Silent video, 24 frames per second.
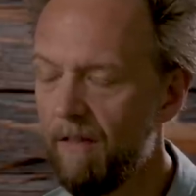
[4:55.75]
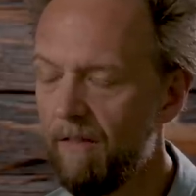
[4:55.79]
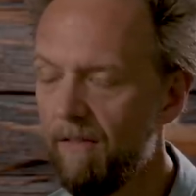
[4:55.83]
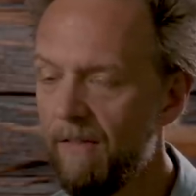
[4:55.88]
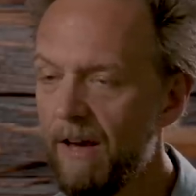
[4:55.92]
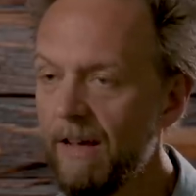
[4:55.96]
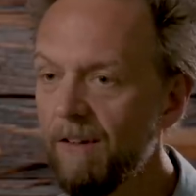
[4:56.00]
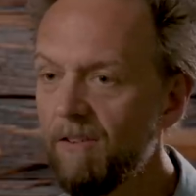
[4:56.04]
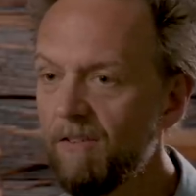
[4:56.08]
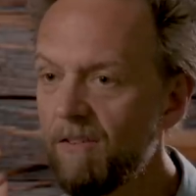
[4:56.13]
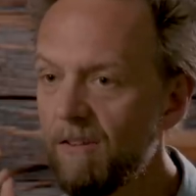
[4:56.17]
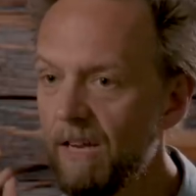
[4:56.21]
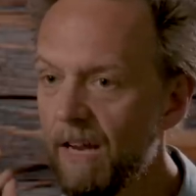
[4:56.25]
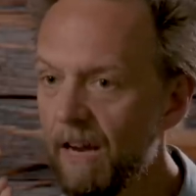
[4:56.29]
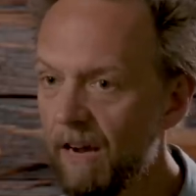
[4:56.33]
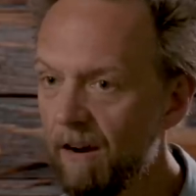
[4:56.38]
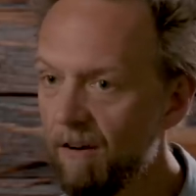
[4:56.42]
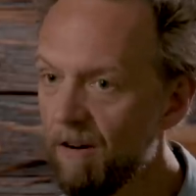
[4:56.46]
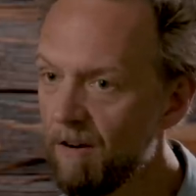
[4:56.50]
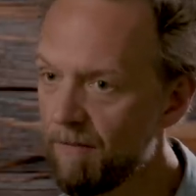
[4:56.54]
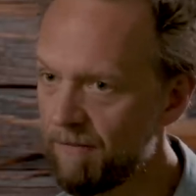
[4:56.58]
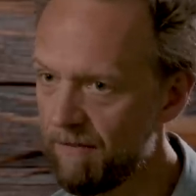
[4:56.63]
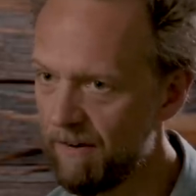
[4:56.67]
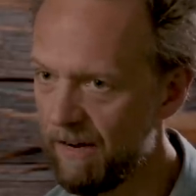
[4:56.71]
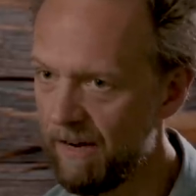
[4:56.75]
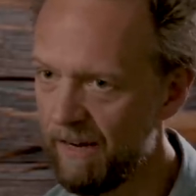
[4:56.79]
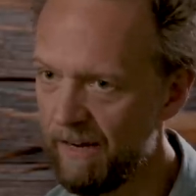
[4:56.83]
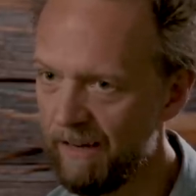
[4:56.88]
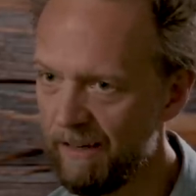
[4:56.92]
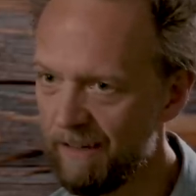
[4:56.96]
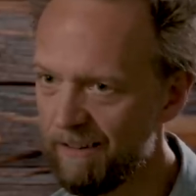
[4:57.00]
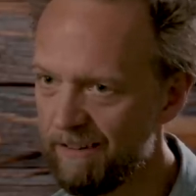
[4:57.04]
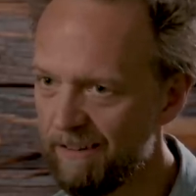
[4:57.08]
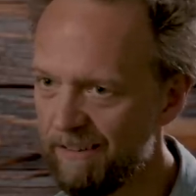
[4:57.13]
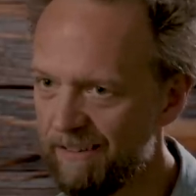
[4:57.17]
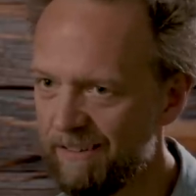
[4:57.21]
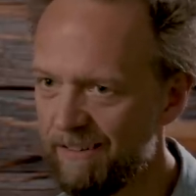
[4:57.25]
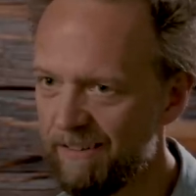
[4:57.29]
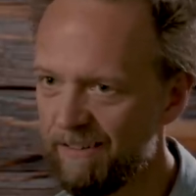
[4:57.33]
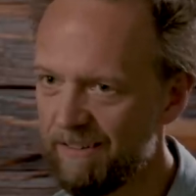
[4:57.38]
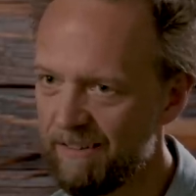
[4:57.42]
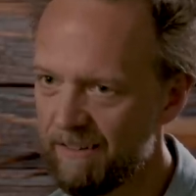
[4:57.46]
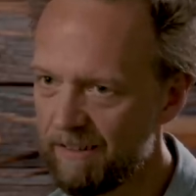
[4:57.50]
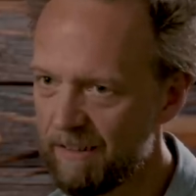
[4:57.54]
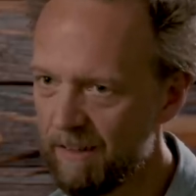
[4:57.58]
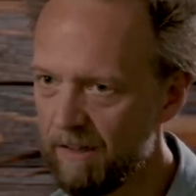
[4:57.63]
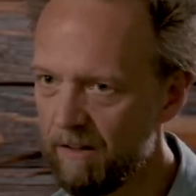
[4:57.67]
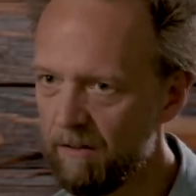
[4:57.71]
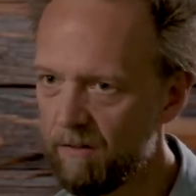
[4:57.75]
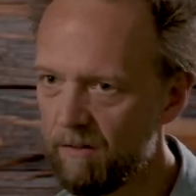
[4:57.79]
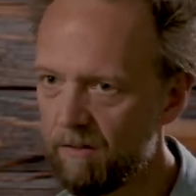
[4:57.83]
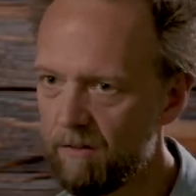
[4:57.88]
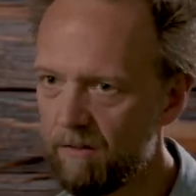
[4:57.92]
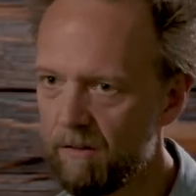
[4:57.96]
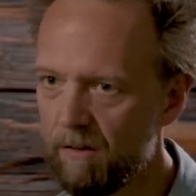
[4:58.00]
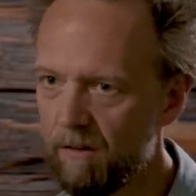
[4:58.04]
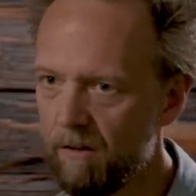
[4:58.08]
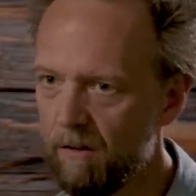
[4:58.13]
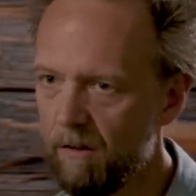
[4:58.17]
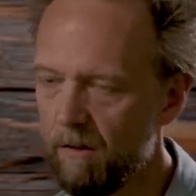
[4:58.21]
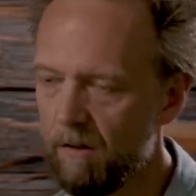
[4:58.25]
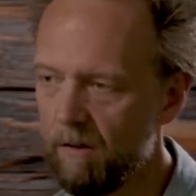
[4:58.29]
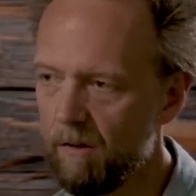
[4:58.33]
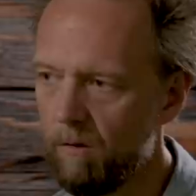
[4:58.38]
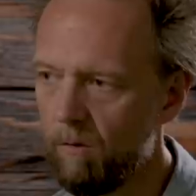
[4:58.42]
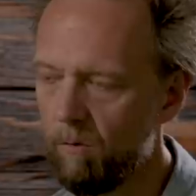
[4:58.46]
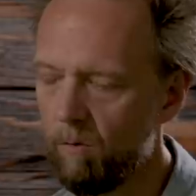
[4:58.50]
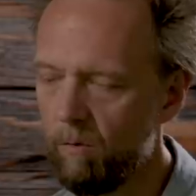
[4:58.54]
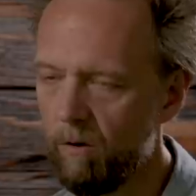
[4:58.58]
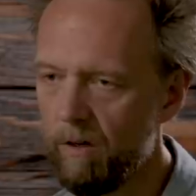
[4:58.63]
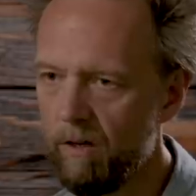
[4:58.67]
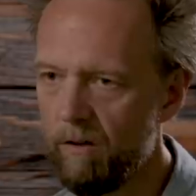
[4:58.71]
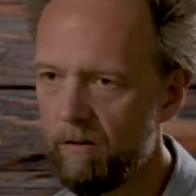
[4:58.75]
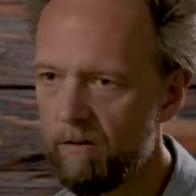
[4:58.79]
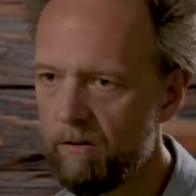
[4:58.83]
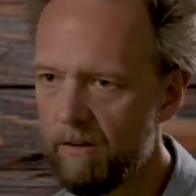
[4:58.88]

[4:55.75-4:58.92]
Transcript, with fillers: That's terrifying, because What do you